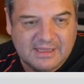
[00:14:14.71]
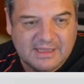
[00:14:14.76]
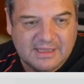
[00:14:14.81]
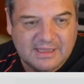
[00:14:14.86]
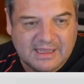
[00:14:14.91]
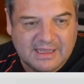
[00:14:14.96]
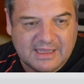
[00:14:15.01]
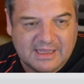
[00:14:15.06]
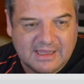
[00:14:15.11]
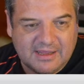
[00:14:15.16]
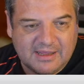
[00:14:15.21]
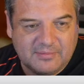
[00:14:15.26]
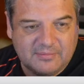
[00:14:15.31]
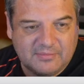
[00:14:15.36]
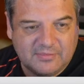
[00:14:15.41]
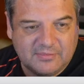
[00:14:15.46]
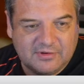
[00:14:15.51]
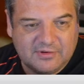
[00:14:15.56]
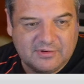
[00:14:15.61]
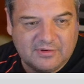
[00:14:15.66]

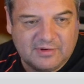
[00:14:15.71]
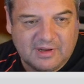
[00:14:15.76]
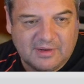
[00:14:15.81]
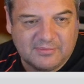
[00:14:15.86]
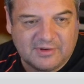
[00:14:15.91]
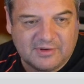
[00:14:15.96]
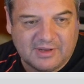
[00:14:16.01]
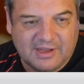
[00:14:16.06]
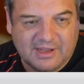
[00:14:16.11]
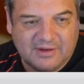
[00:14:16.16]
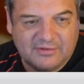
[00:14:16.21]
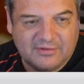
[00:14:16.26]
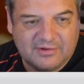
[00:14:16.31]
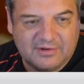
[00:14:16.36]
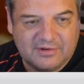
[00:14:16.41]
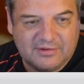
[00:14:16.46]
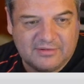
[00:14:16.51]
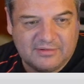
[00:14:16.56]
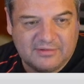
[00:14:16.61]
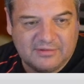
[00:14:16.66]
Times
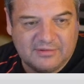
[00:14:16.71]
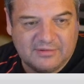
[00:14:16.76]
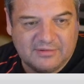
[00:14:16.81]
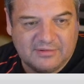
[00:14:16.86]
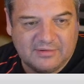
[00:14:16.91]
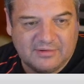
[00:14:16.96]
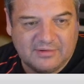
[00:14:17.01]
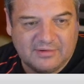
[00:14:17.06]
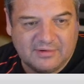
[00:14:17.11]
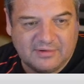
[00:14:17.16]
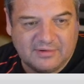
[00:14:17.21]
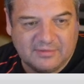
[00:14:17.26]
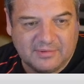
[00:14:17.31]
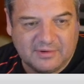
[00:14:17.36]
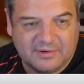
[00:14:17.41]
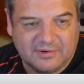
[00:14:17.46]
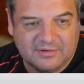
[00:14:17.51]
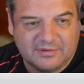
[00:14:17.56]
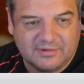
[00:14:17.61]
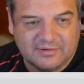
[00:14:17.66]
100,
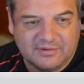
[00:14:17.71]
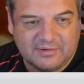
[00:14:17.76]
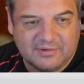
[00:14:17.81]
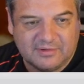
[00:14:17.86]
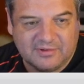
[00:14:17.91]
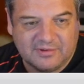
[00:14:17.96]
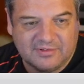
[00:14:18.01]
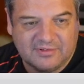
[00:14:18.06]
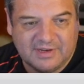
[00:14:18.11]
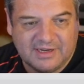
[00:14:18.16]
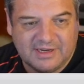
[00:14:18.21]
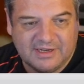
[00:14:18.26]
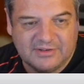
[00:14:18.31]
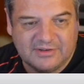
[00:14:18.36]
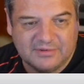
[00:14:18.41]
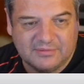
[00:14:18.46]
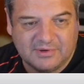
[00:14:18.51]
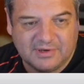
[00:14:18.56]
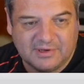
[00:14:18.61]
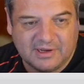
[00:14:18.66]
because it's in percentage,
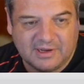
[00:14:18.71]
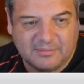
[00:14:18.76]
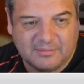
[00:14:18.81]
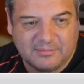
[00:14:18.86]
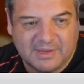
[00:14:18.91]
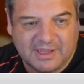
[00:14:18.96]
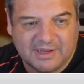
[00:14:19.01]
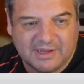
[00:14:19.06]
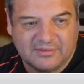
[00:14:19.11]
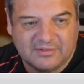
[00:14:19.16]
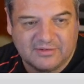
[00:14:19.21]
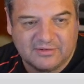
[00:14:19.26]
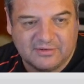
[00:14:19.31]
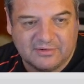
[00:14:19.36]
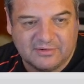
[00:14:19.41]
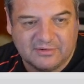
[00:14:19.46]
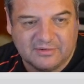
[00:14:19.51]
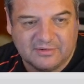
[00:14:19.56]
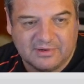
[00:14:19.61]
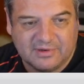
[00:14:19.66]
you want to get it back
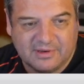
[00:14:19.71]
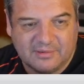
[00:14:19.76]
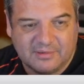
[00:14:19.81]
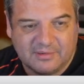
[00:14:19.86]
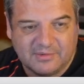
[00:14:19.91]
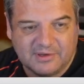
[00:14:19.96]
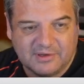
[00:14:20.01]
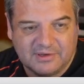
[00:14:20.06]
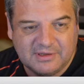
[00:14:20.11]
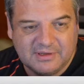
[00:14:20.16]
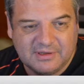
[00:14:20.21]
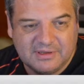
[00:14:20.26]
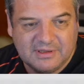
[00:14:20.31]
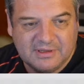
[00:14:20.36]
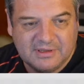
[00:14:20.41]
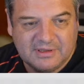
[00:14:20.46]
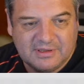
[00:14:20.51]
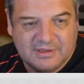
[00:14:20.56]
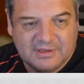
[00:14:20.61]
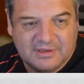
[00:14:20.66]
to a number,
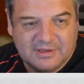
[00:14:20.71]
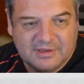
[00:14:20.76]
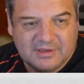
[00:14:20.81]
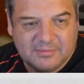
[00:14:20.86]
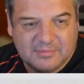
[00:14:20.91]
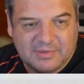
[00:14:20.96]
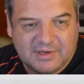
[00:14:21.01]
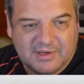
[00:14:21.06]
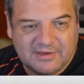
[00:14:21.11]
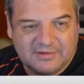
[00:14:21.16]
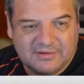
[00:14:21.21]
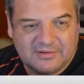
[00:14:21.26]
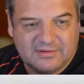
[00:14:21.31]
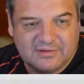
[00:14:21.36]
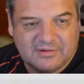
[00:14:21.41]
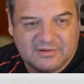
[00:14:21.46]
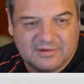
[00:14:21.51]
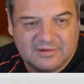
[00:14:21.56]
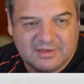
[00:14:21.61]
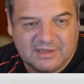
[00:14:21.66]

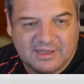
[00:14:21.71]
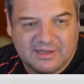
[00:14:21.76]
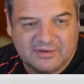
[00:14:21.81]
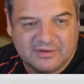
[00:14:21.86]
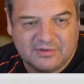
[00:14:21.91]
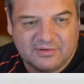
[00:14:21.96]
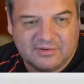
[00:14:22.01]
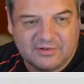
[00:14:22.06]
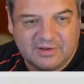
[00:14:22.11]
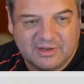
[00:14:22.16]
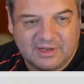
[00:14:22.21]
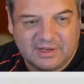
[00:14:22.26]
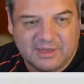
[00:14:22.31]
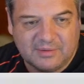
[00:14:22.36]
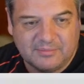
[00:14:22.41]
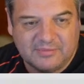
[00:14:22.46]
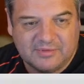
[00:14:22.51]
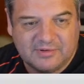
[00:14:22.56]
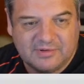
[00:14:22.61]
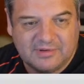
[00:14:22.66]
plus 100
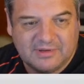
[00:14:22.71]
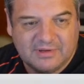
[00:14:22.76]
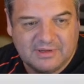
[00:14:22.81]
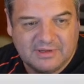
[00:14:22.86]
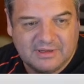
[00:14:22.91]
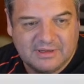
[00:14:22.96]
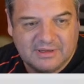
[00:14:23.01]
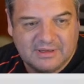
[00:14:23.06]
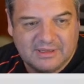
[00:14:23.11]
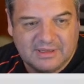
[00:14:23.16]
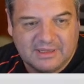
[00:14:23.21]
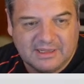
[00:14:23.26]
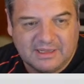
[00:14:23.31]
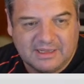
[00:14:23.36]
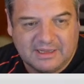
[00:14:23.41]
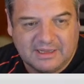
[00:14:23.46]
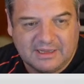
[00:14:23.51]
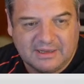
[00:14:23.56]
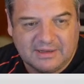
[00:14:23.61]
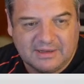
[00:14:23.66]
times
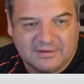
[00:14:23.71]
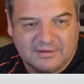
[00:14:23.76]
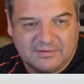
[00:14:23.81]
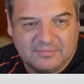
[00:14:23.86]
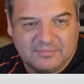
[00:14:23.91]
the